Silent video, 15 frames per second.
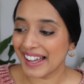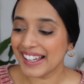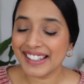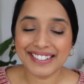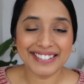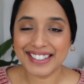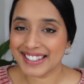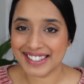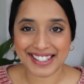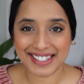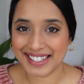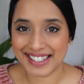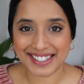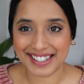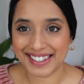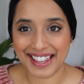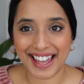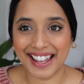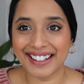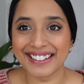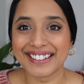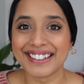and this, this, this, and
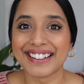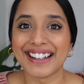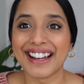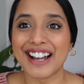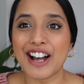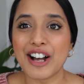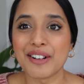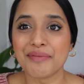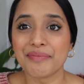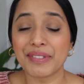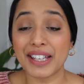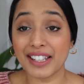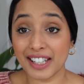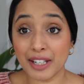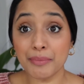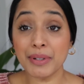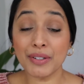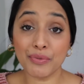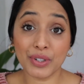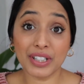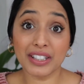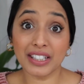that, um, it can be
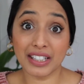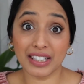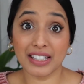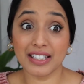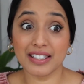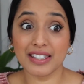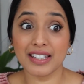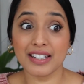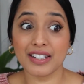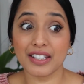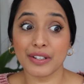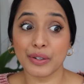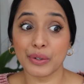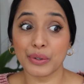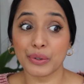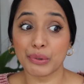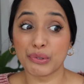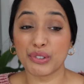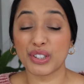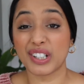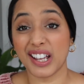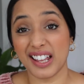really easy to
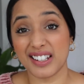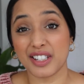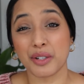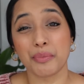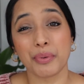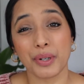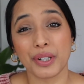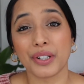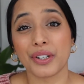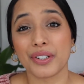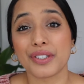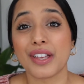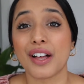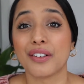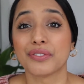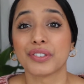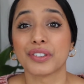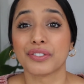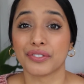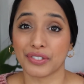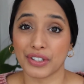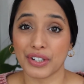forget to put yourself
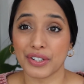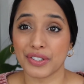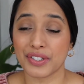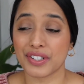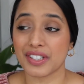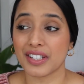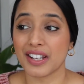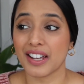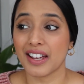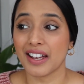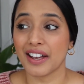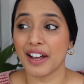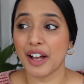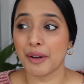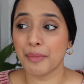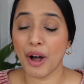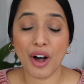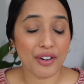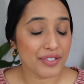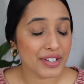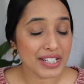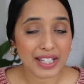first. Um,
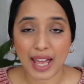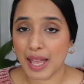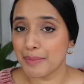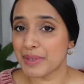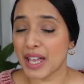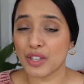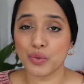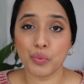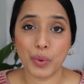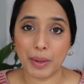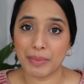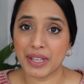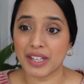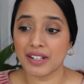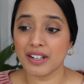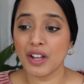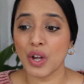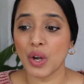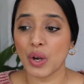oftentimes, as women,